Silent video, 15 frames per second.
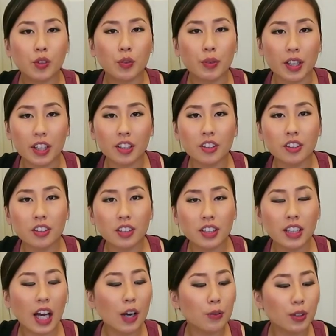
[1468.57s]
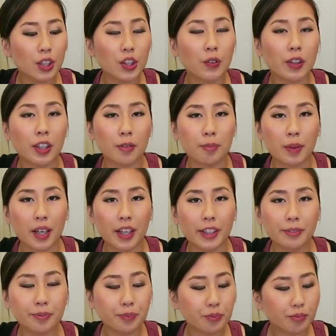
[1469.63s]
regularly, I really
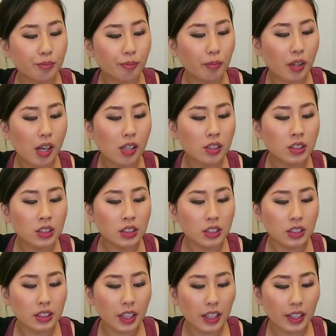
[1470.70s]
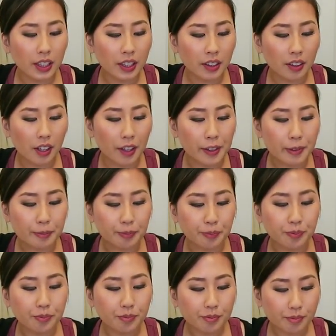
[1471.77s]
recommend getting a
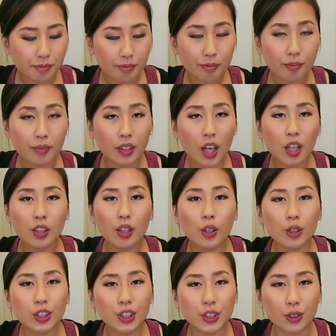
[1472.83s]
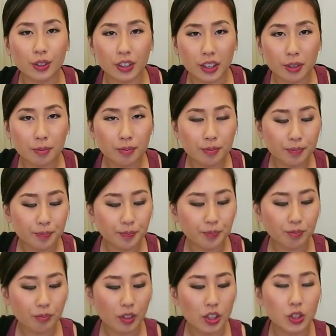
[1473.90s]
lower sodium
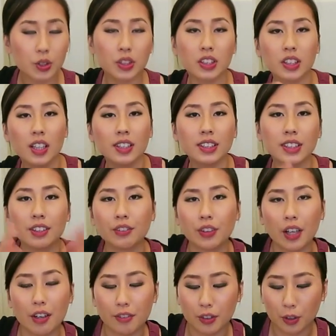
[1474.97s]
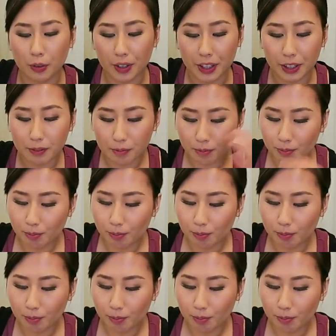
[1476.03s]
soy sauce if you haven't already.